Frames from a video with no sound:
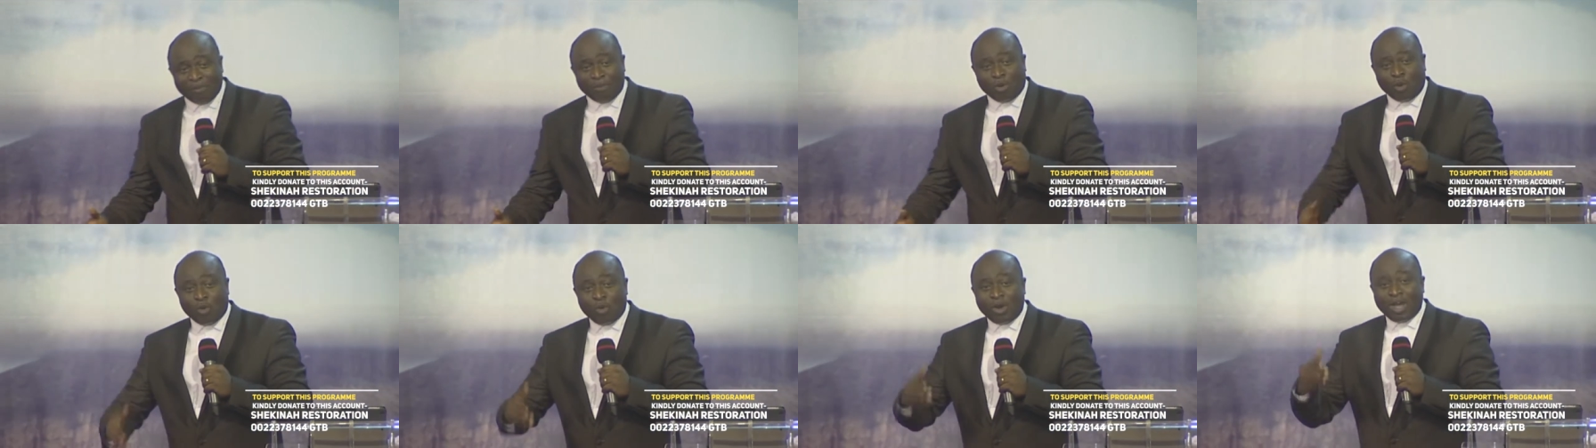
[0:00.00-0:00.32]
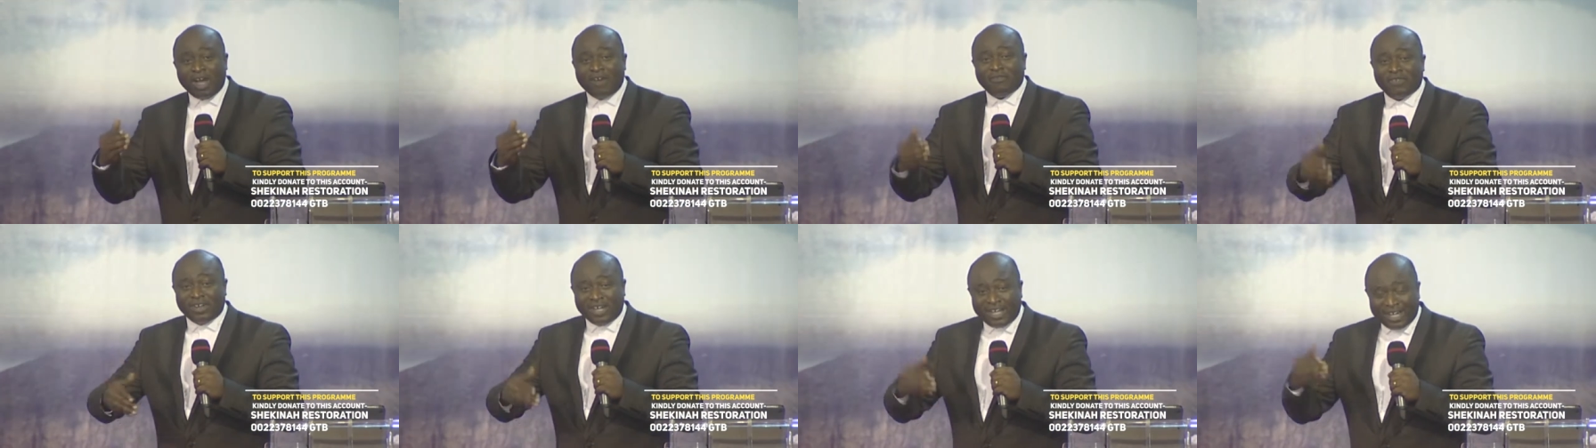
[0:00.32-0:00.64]
But we
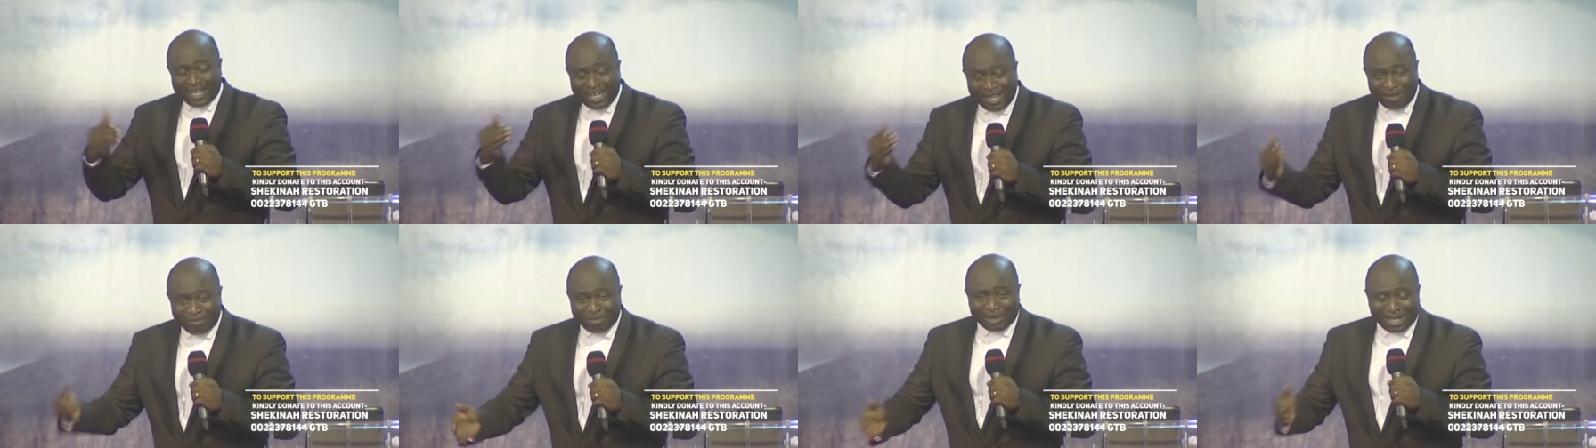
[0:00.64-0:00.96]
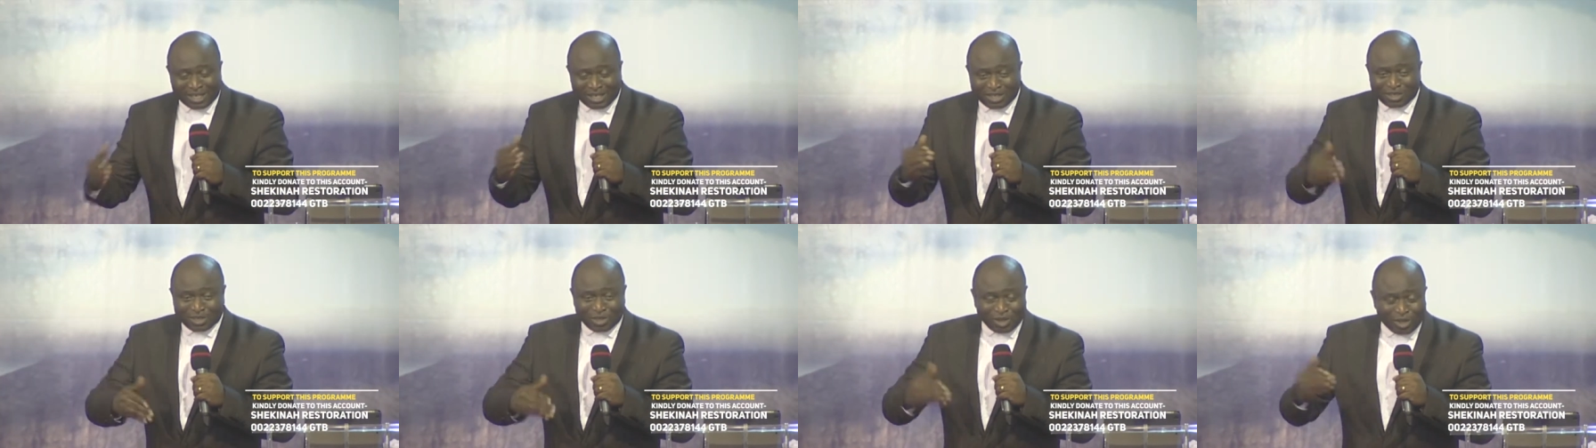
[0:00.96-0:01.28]
have a name
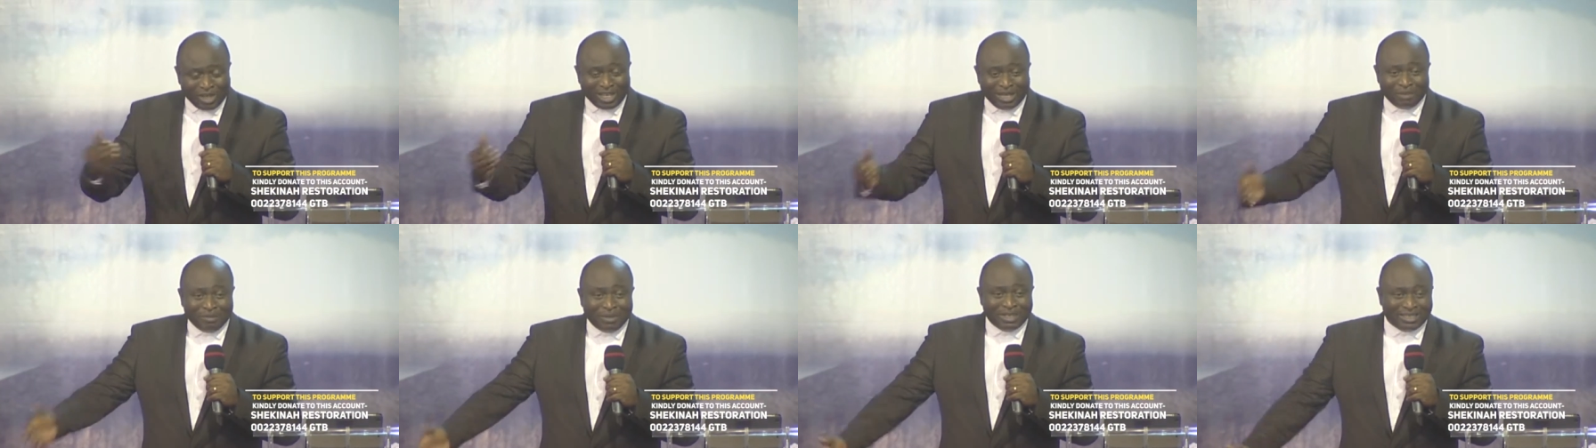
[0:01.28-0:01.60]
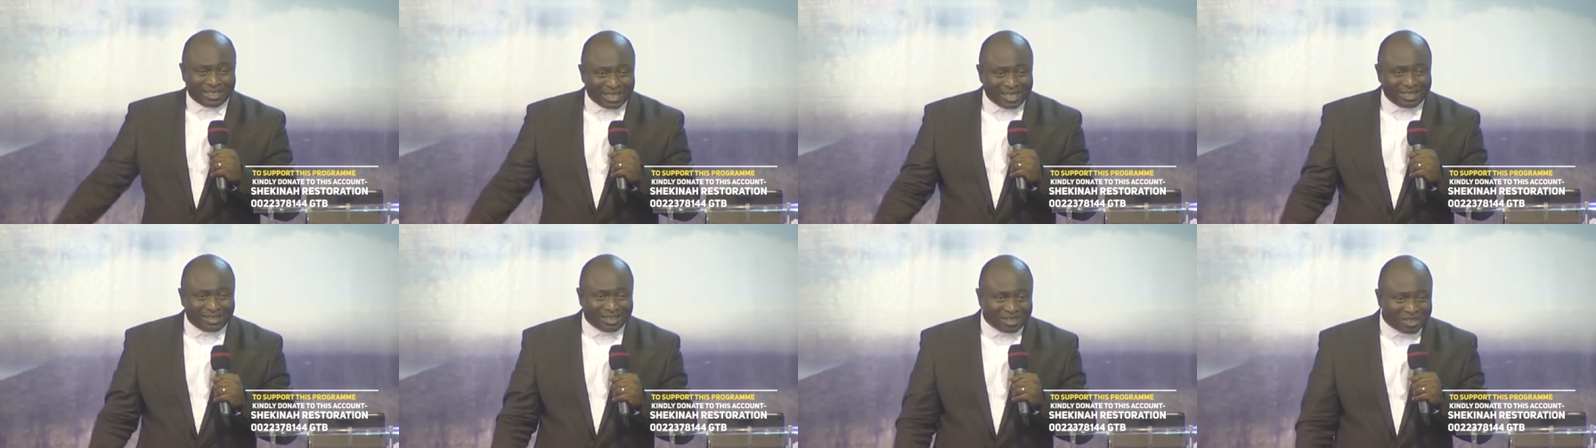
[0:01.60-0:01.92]
that is not
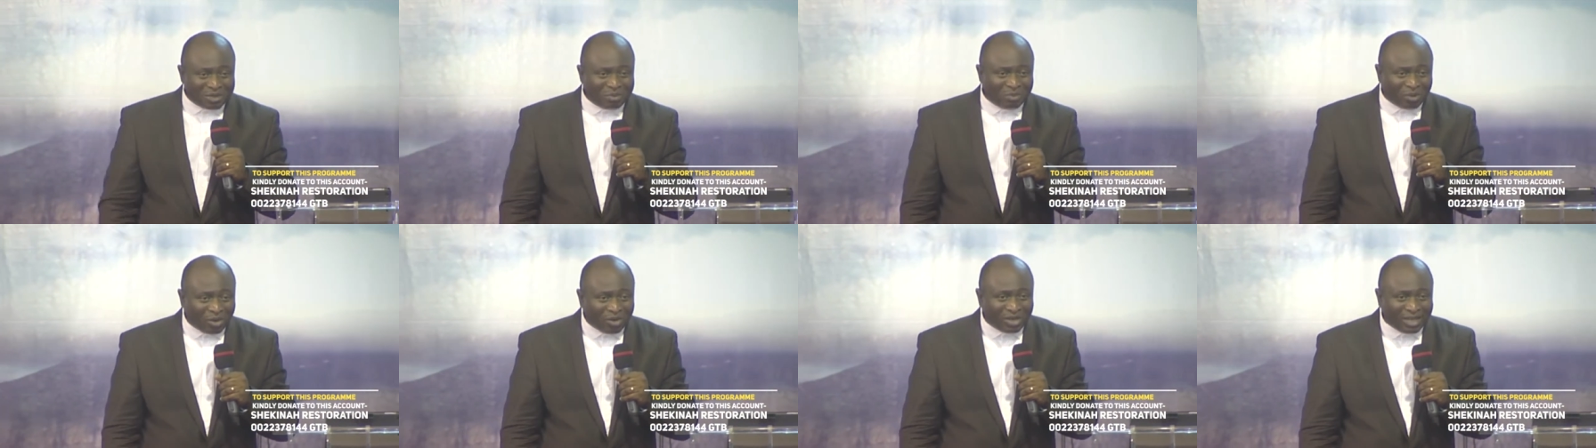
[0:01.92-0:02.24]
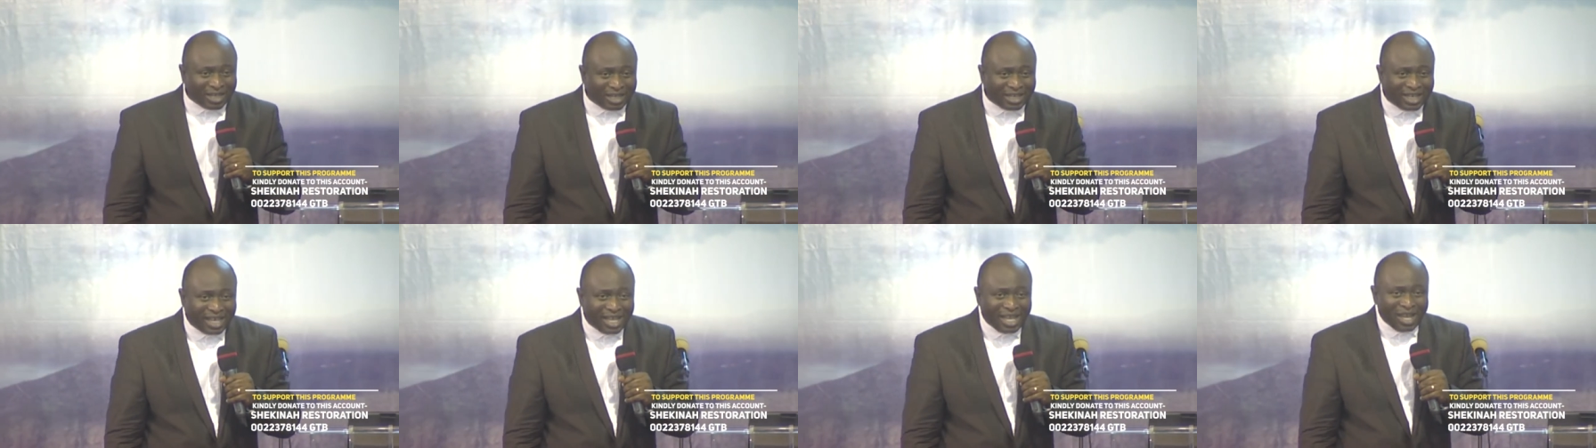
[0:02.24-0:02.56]
limited this
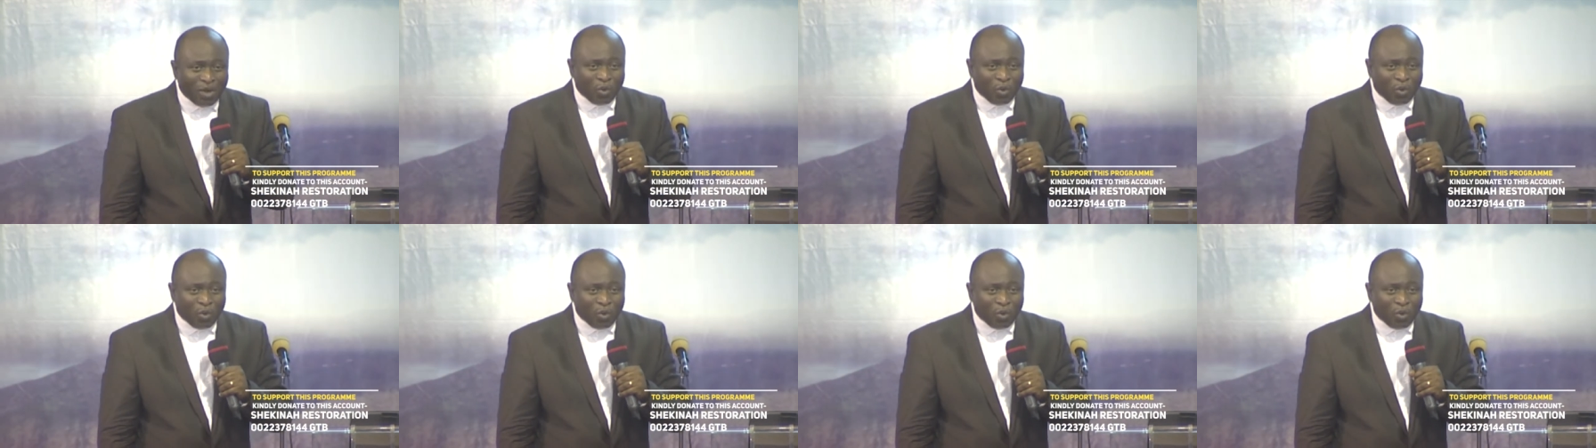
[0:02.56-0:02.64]
morning.